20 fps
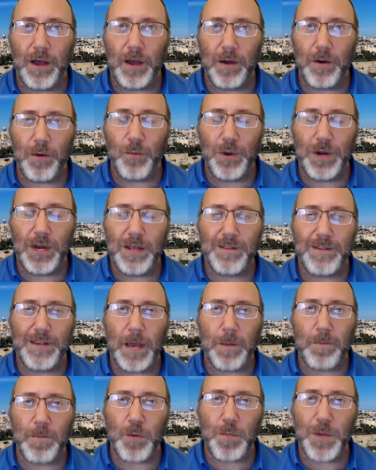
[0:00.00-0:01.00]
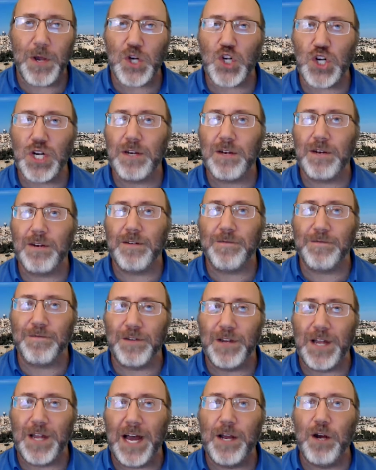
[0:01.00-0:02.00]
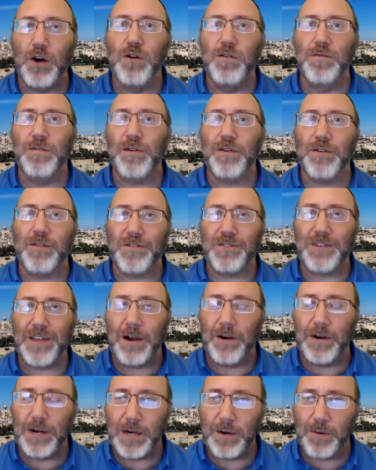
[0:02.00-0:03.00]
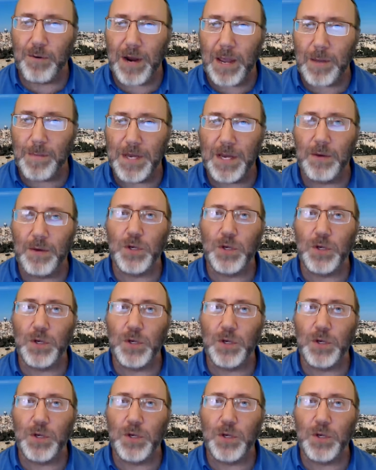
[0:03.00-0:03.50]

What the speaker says: we need to get permission to fly over Saudi Arabia,